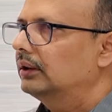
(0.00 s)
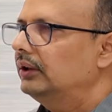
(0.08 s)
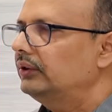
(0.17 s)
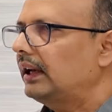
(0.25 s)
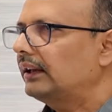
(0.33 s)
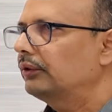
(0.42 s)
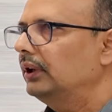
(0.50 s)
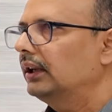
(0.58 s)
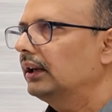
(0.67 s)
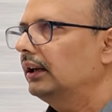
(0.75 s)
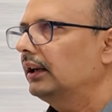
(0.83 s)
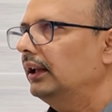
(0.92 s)
this actually
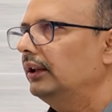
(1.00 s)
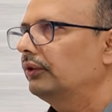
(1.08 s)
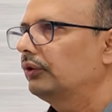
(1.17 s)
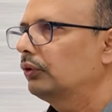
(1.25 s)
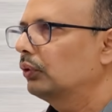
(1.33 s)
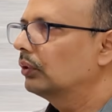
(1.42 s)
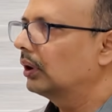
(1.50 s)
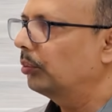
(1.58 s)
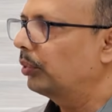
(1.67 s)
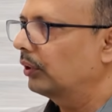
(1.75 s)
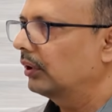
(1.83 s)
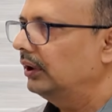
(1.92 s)
contains two
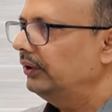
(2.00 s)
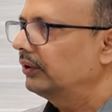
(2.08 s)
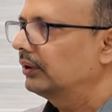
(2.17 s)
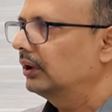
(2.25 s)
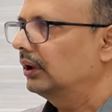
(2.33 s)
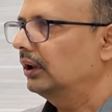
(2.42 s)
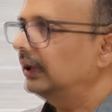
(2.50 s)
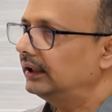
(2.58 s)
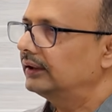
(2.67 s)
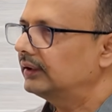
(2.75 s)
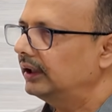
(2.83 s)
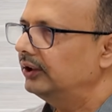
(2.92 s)
components. The
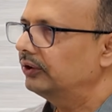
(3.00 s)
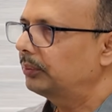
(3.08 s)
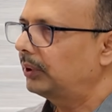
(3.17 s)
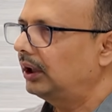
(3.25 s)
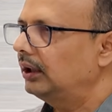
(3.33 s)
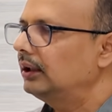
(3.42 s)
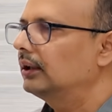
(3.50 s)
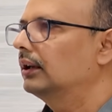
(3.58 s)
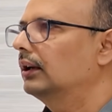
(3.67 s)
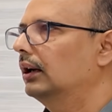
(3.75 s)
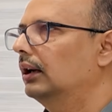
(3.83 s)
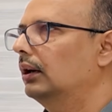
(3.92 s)
data science part,
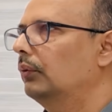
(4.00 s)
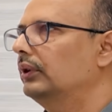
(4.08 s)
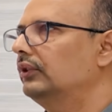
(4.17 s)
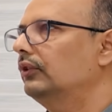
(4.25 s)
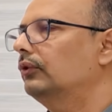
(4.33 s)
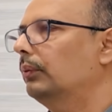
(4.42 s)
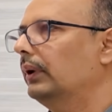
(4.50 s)
which is